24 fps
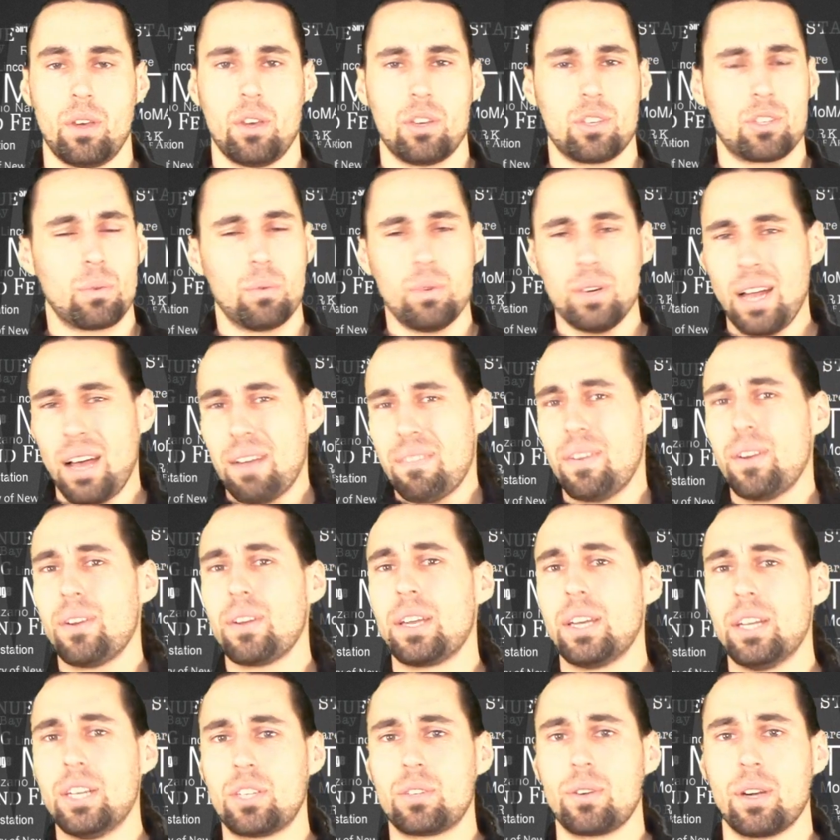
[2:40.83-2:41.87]
So we're not
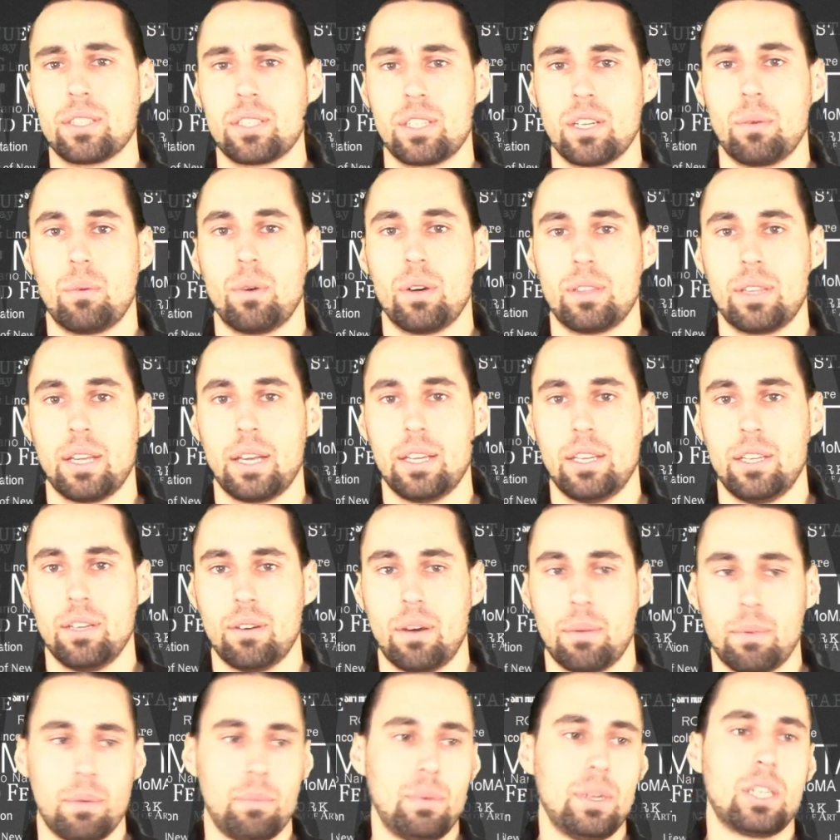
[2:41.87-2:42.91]
very interested in what they do.
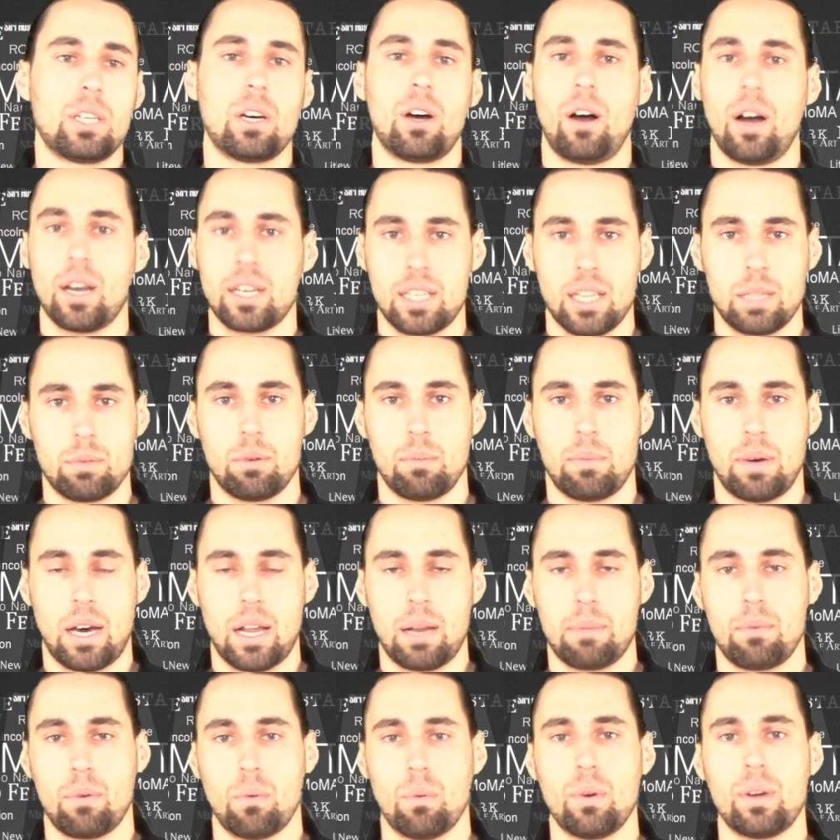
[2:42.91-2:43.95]
I mean, we talk to them about
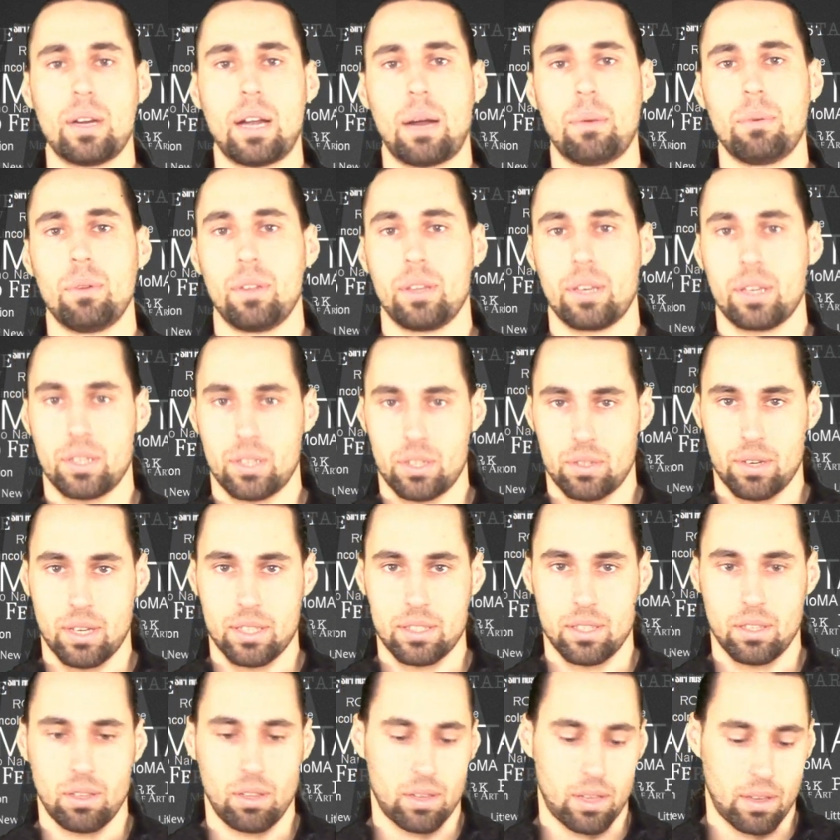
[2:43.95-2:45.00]
it, but we're not really
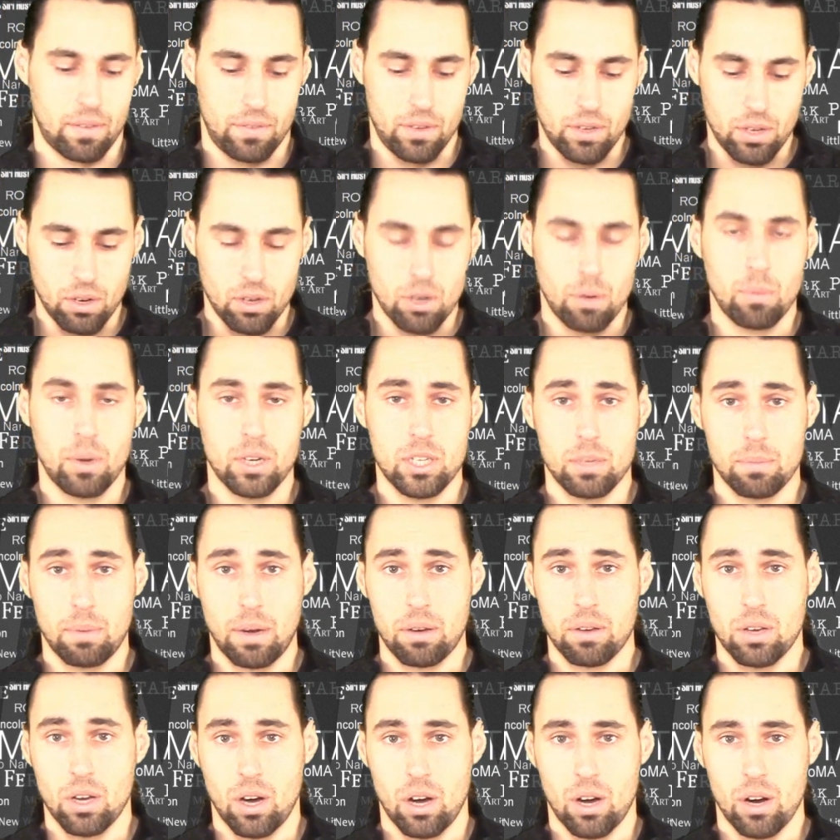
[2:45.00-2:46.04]
interested. Look, if you don't know much
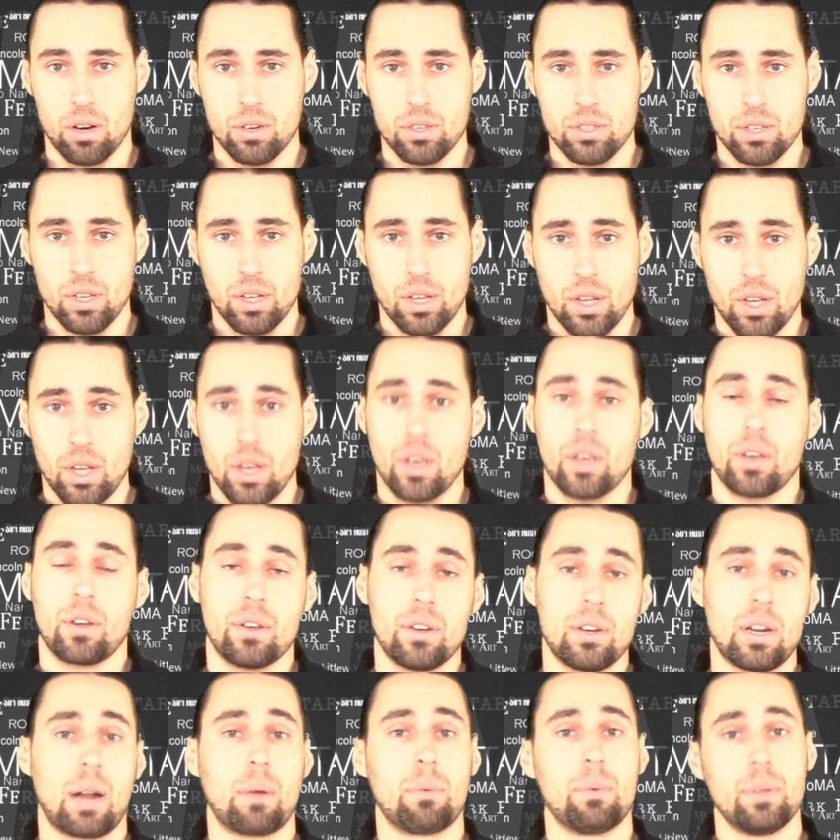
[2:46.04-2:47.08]
about cars,
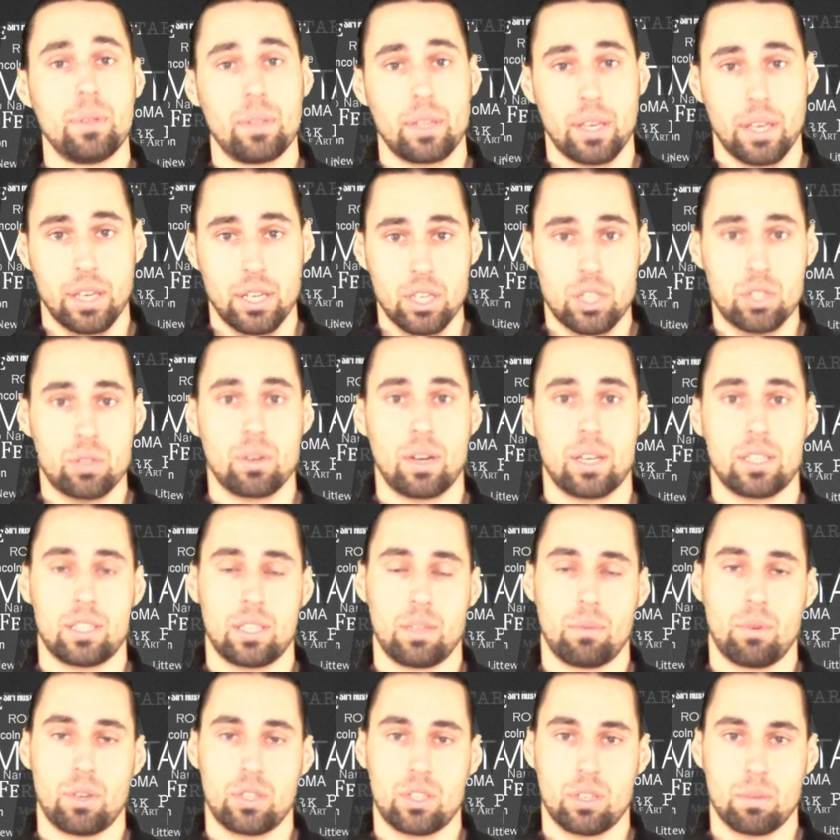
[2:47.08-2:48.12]
you're not really interested
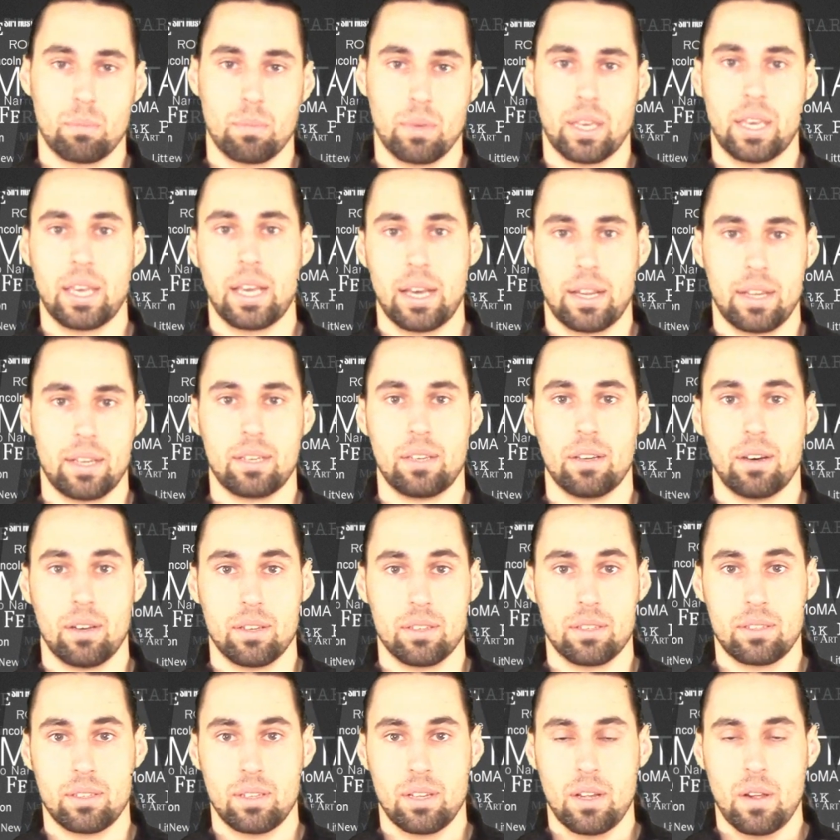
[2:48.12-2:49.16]
in what your mechanic
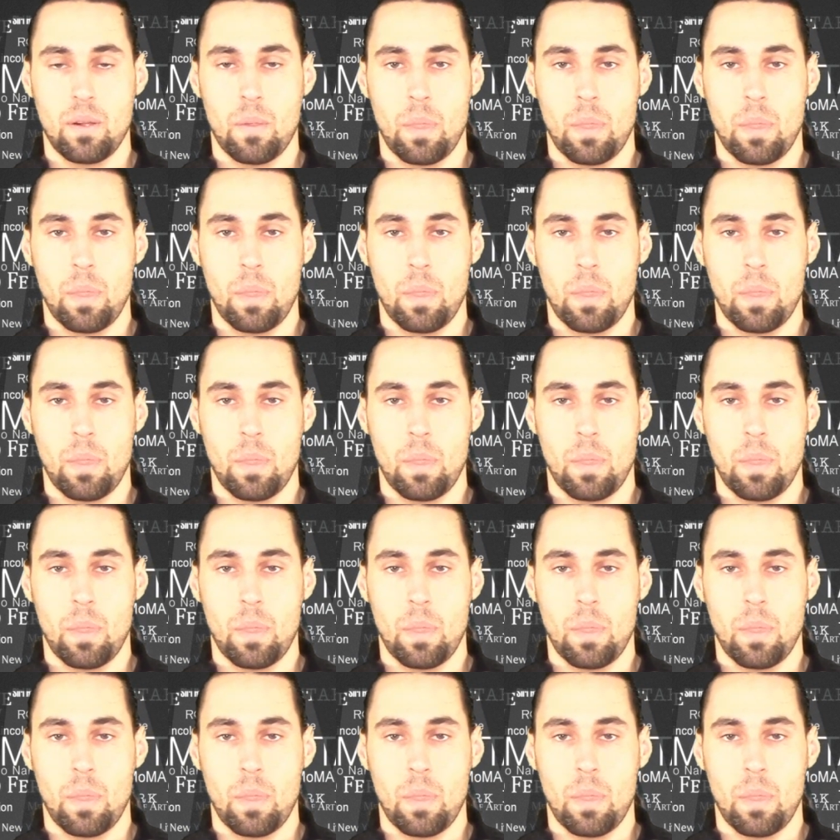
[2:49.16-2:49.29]
does.